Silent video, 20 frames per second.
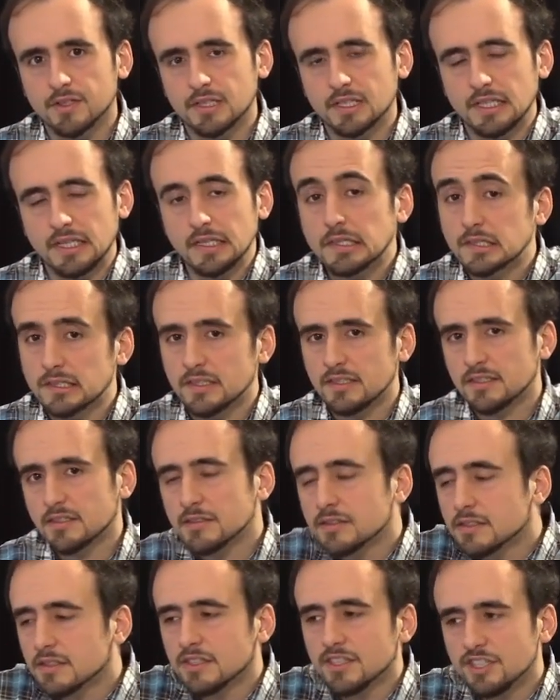King's
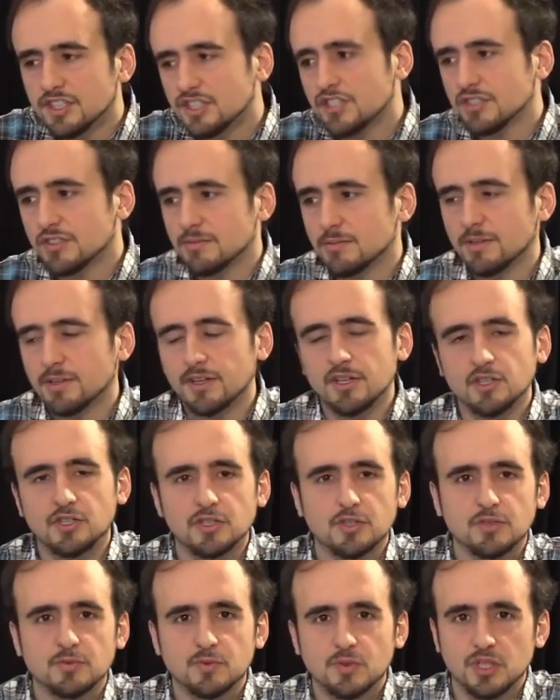Indian-ish variation,